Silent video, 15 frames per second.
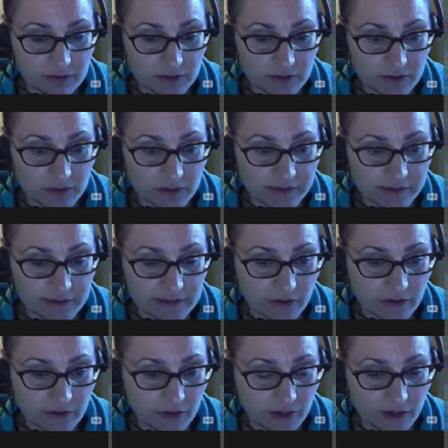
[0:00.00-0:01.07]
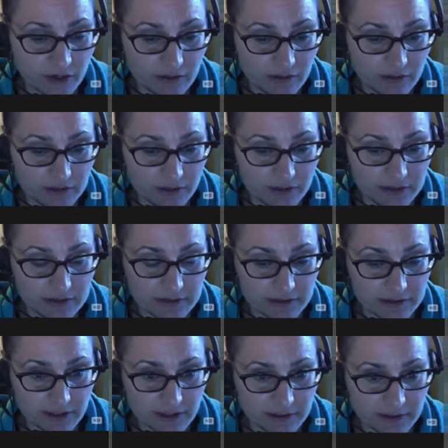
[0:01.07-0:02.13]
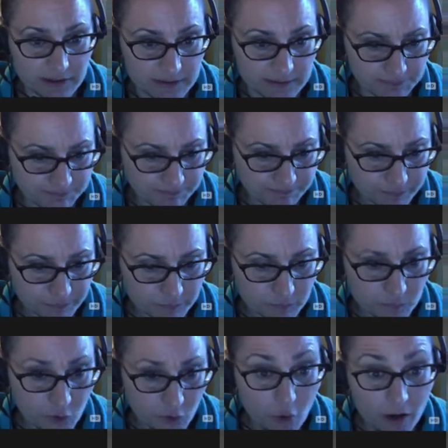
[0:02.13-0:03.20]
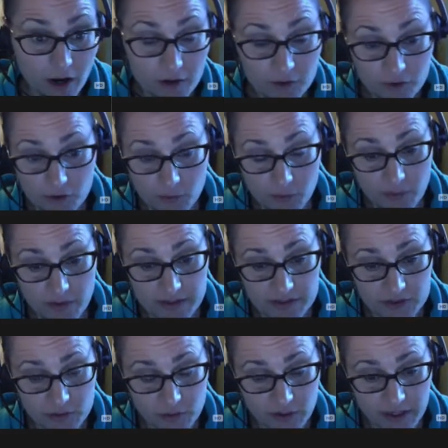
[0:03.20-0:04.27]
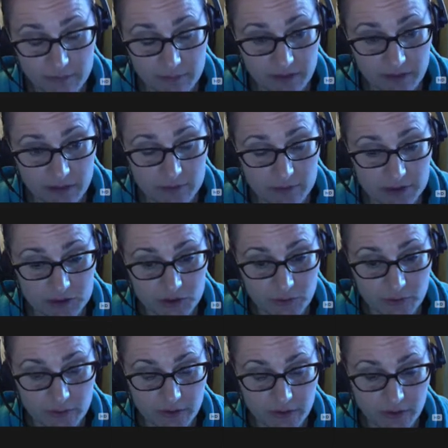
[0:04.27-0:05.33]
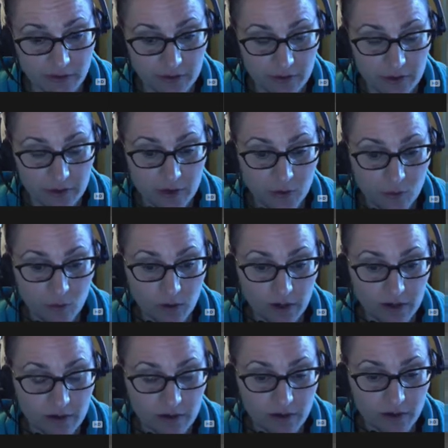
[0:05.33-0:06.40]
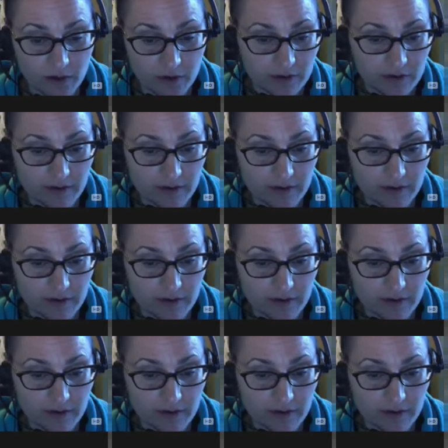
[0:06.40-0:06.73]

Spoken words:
it's down on another list that says, or under the request new item that could be shown there, what are the